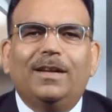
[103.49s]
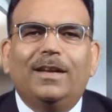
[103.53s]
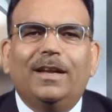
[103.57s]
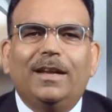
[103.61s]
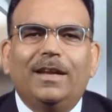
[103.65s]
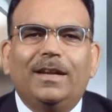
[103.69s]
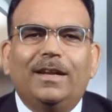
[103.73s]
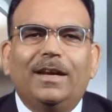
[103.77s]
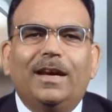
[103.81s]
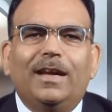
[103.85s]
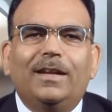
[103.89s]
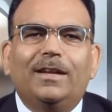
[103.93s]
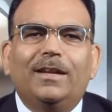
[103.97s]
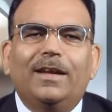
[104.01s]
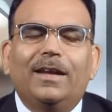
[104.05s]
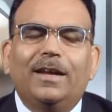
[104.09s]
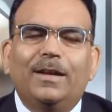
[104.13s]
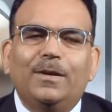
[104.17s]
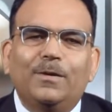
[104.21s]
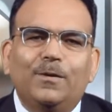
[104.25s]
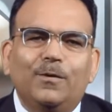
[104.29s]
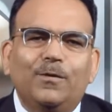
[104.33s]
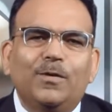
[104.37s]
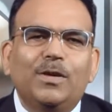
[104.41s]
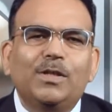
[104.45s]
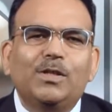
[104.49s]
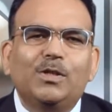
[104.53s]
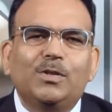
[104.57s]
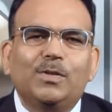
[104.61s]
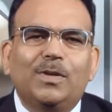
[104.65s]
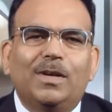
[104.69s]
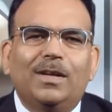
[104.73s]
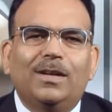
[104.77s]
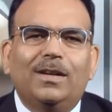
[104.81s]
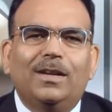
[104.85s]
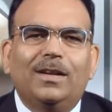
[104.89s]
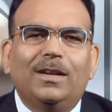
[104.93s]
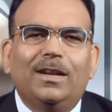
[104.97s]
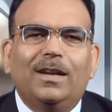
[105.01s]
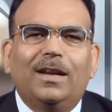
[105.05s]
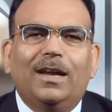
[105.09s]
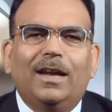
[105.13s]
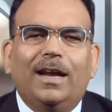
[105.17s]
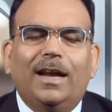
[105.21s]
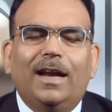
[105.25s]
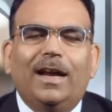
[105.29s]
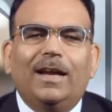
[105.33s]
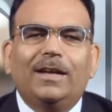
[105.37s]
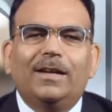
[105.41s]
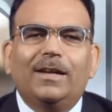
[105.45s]
in an individual
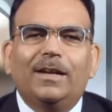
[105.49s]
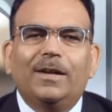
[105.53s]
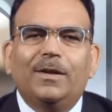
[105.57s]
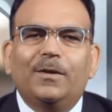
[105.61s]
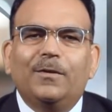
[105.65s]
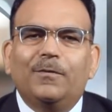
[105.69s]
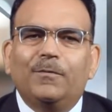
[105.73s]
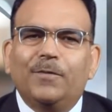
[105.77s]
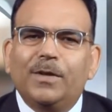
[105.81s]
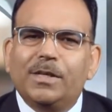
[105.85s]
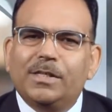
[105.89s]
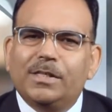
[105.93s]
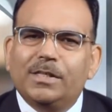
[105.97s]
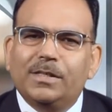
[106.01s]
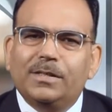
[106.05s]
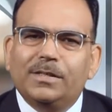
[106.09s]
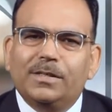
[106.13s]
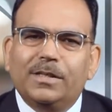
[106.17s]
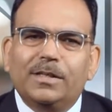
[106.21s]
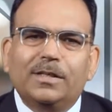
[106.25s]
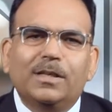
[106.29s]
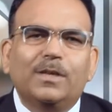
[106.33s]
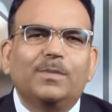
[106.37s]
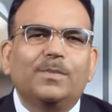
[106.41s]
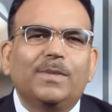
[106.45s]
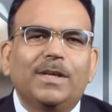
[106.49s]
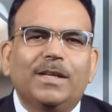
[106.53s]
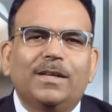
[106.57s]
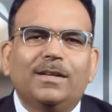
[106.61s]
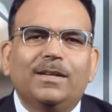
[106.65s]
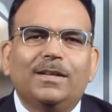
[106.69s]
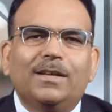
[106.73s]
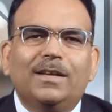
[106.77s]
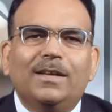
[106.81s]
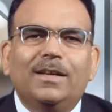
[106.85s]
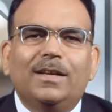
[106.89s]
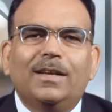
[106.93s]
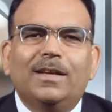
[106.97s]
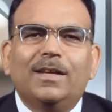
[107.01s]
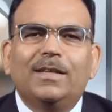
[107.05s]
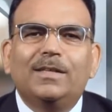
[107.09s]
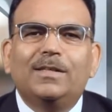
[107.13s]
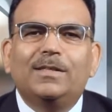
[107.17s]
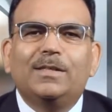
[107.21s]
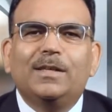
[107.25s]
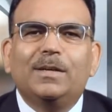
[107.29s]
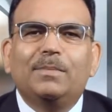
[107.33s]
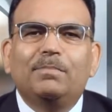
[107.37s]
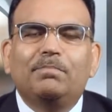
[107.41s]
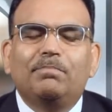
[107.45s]
and which determine
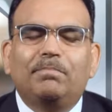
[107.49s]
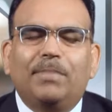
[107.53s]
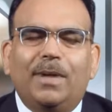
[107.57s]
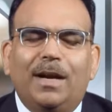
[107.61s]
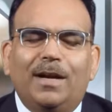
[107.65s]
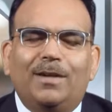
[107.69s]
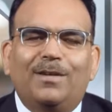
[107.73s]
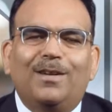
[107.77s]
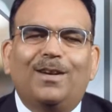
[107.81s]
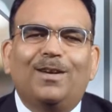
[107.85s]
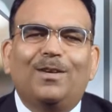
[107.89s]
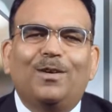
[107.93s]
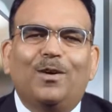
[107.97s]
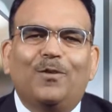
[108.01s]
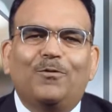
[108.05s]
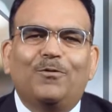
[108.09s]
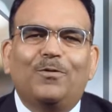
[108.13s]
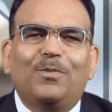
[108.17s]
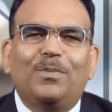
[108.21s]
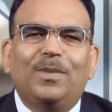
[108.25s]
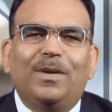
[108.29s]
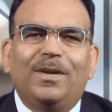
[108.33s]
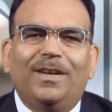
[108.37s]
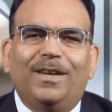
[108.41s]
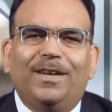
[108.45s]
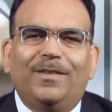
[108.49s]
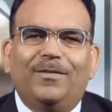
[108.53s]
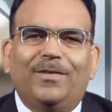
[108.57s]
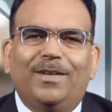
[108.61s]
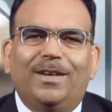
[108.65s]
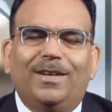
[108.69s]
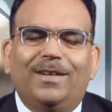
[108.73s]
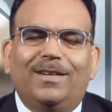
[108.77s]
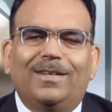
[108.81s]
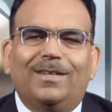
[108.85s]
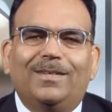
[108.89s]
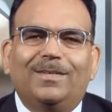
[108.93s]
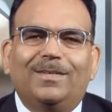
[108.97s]
his pattern of behavior.